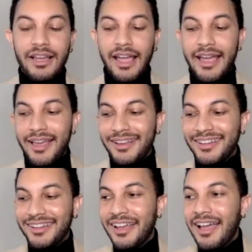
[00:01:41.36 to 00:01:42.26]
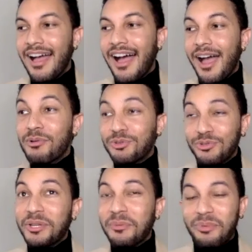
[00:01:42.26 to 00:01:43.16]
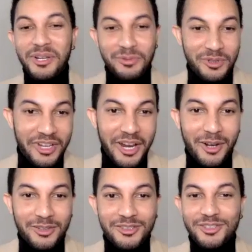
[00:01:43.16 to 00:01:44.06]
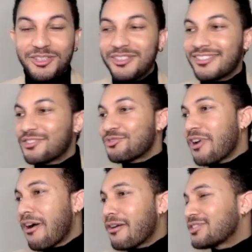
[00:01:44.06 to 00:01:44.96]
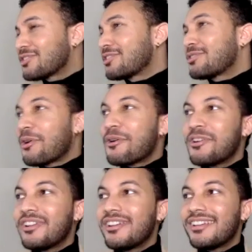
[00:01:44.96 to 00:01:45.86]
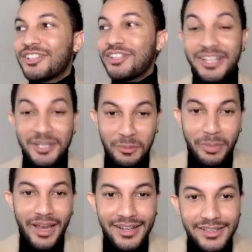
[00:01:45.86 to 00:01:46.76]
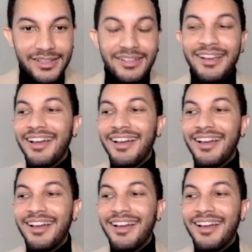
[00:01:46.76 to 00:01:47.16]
And I was really impressed with the character. She's strong, she's an attorney, she's independent,